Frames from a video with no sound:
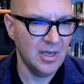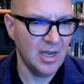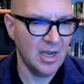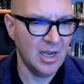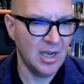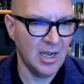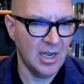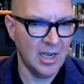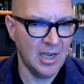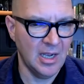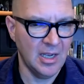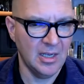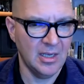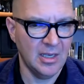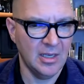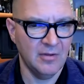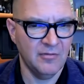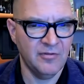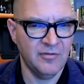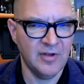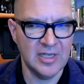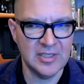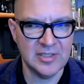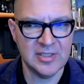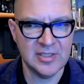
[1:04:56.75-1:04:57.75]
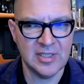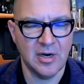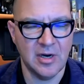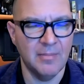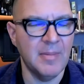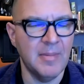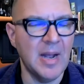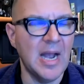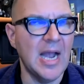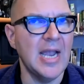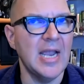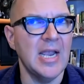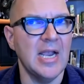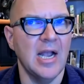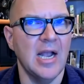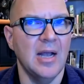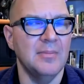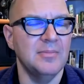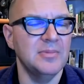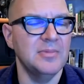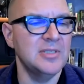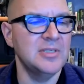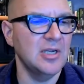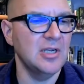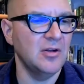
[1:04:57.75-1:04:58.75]
uh, funds that are buying
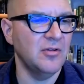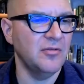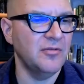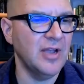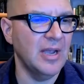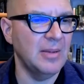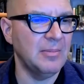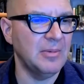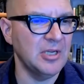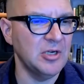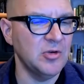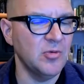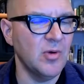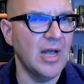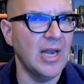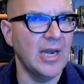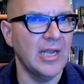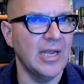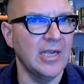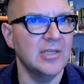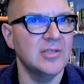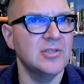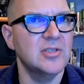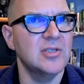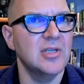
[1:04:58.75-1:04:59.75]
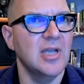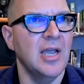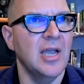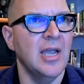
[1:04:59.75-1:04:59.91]
up single family dwellings